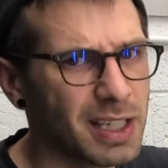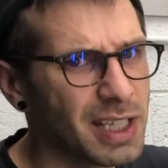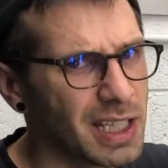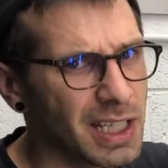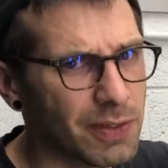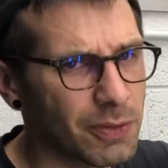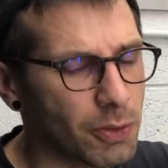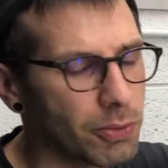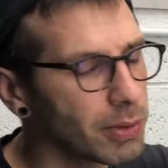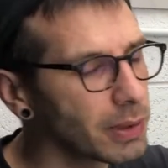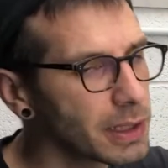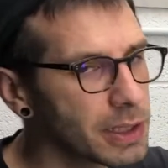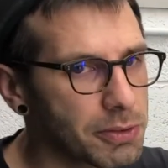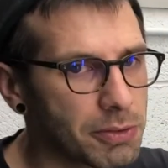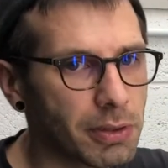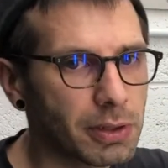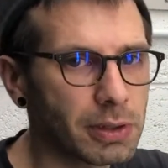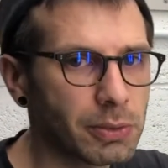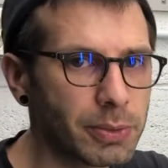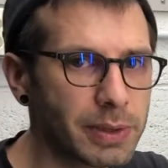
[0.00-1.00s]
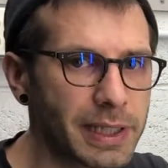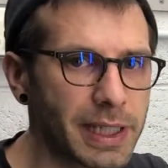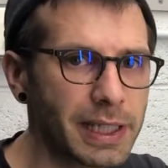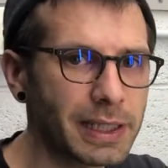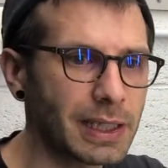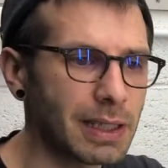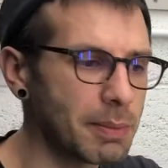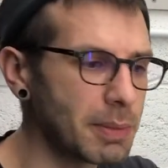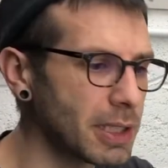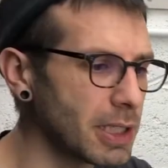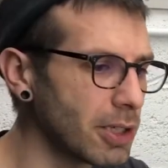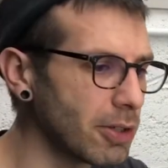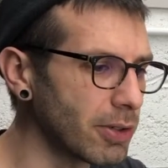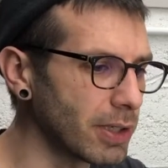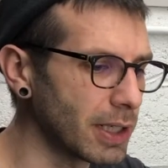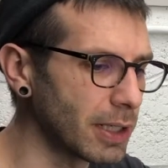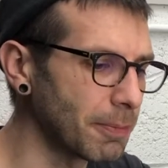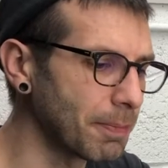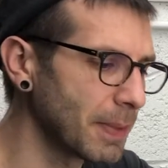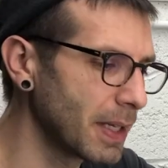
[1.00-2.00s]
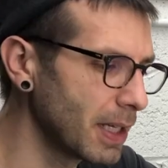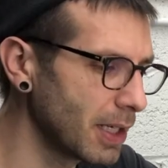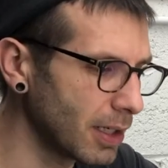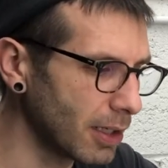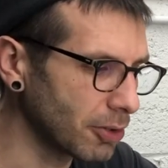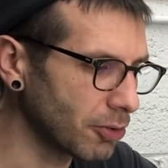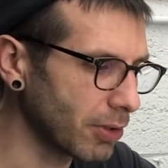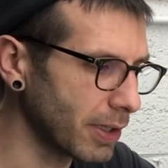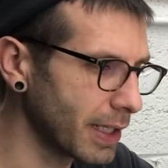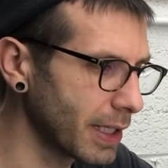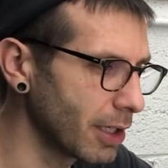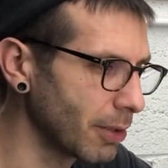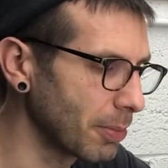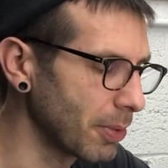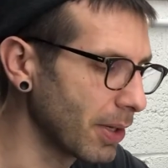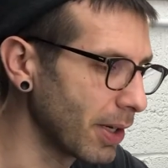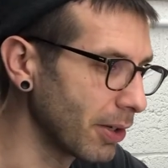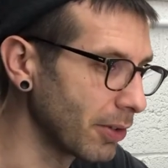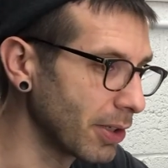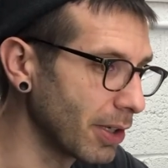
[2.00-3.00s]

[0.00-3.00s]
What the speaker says: If you're really struggling with that, let me know and I'll try to help you out.